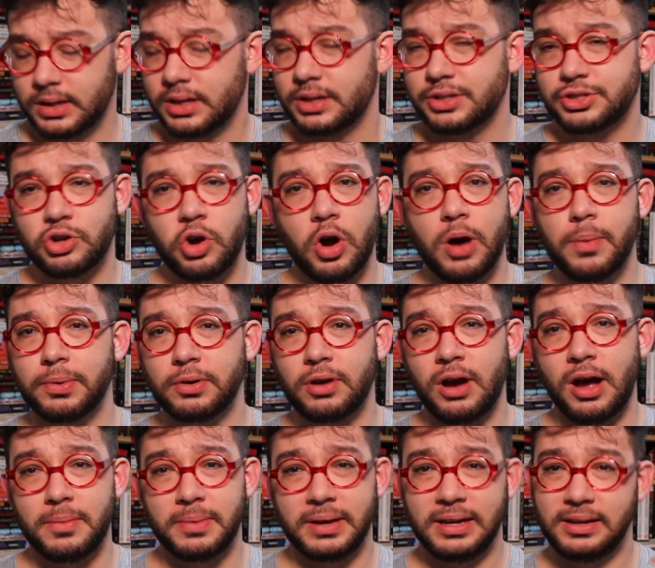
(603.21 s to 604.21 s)
Joe
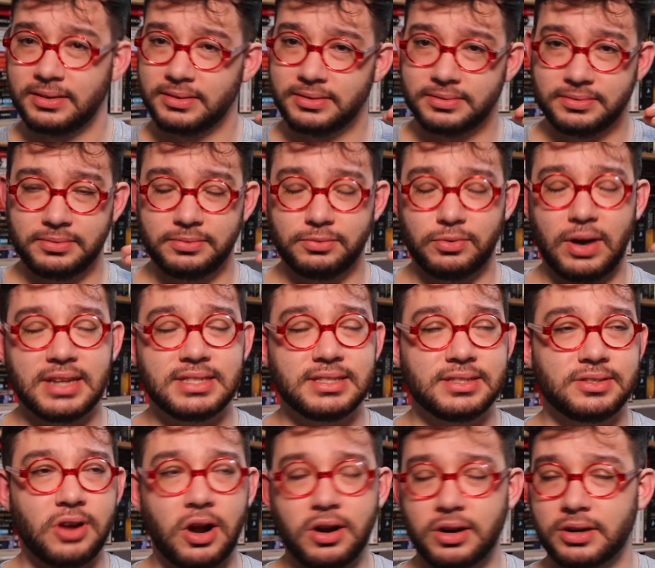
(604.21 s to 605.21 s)
Abercrombie
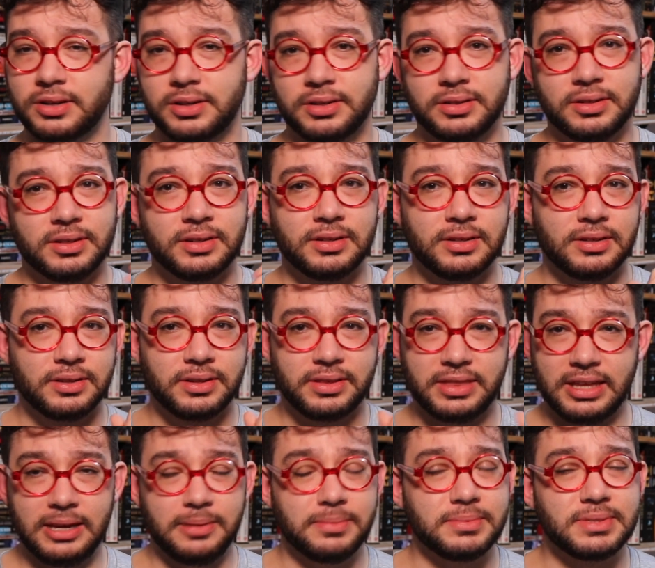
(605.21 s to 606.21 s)
writes dark
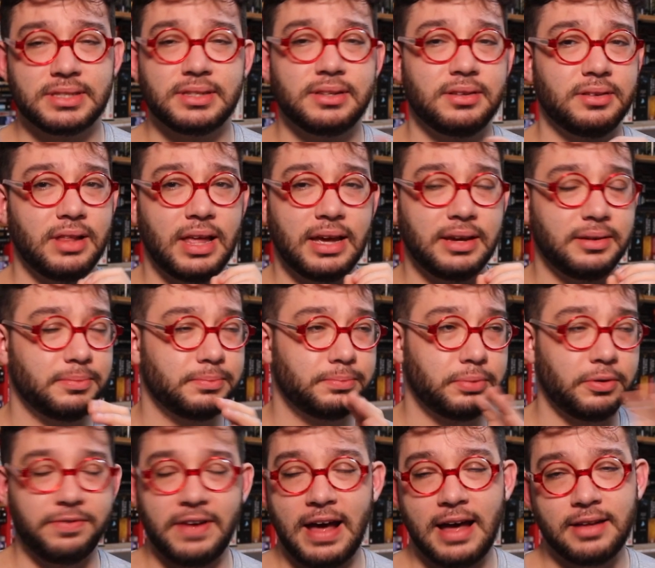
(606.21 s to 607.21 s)
themes like
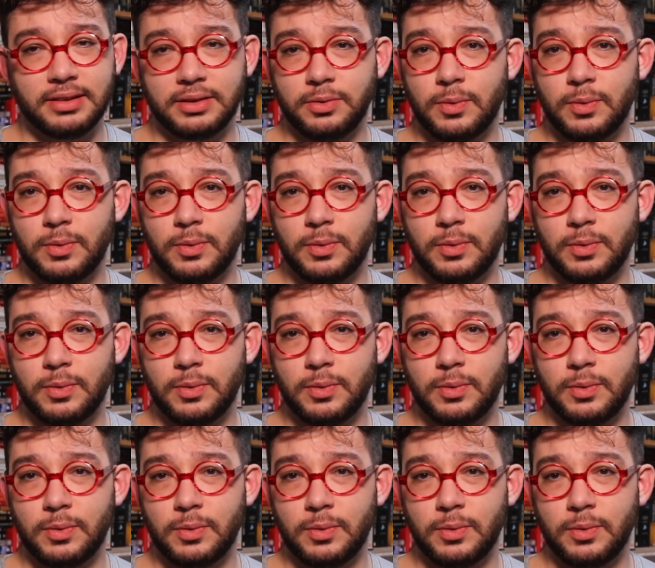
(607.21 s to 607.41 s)
profoundly